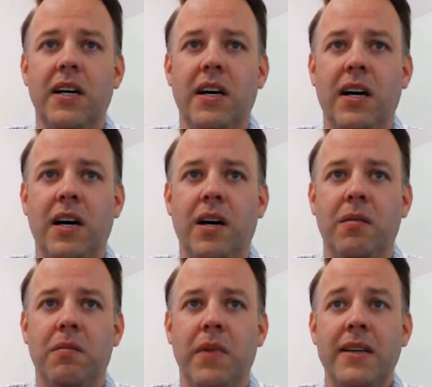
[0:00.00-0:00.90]

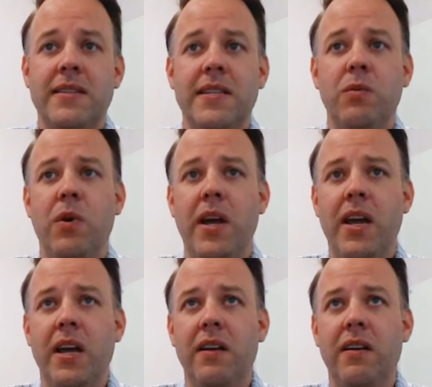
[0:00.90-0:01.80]

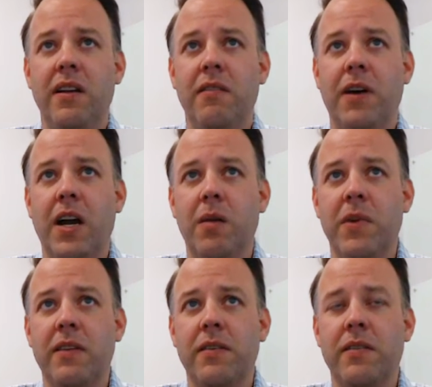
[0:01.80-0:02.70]
SD-WAN
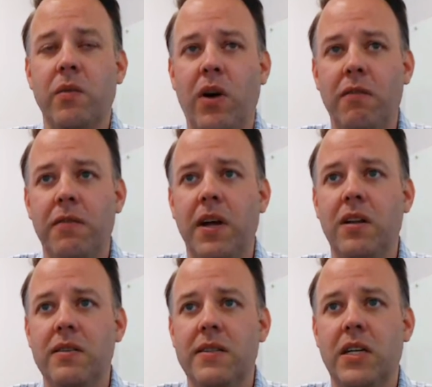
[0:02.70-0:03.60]
environments, while
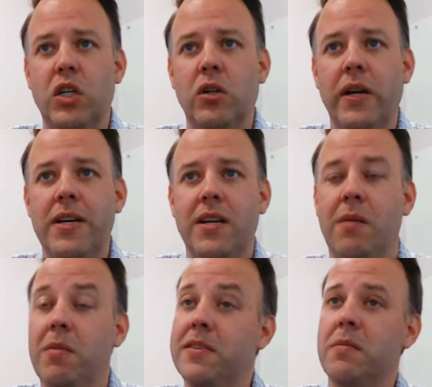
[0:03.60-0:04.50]
Velo's done a great
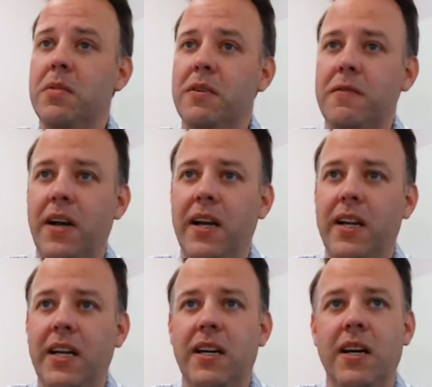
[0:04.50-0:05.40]
job of simplifying
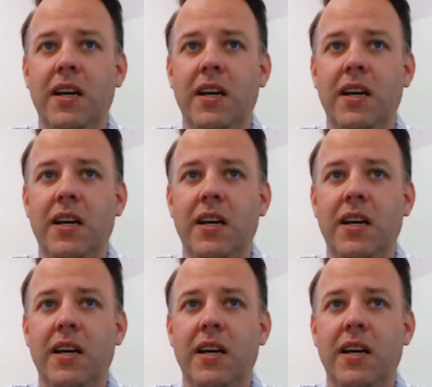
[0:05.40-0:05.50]
it,